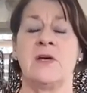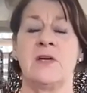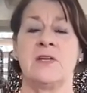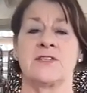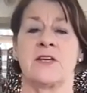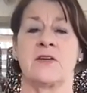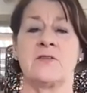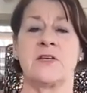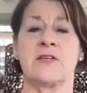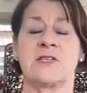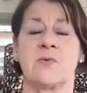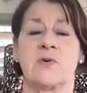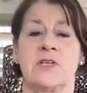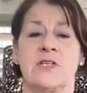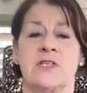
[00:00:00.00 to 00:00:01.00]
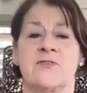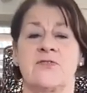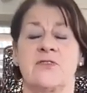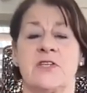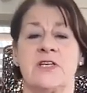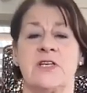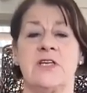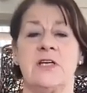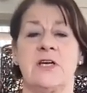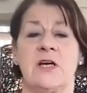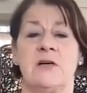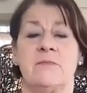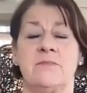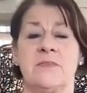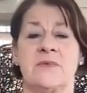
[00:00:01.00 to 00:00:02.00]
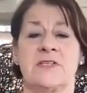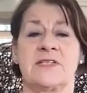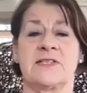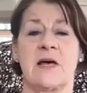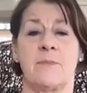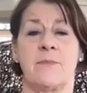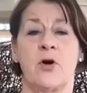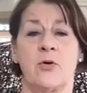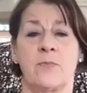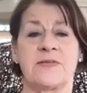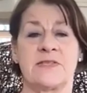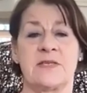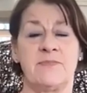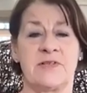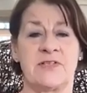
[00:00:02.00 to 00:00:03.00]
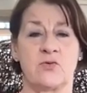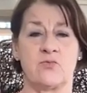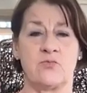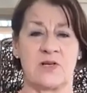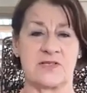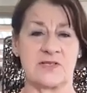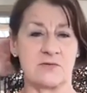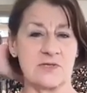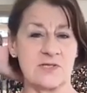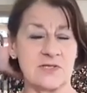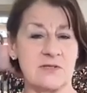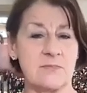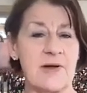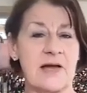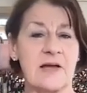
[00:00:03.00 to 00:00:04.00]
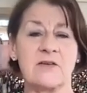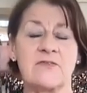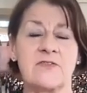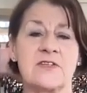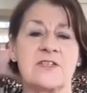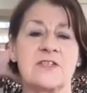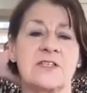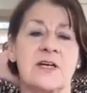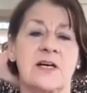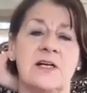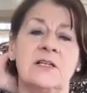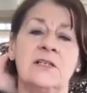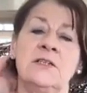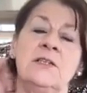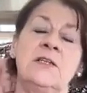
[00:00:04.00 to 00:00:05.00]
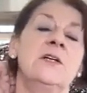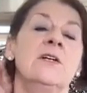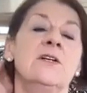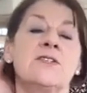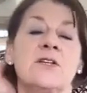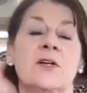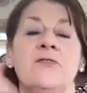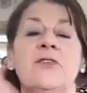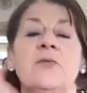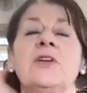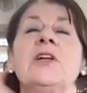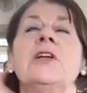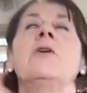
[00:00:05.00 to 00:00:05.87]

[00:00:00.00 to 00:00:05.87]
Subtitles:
So this one is for the sub-occipital muscles at the back of the skull. So if you were to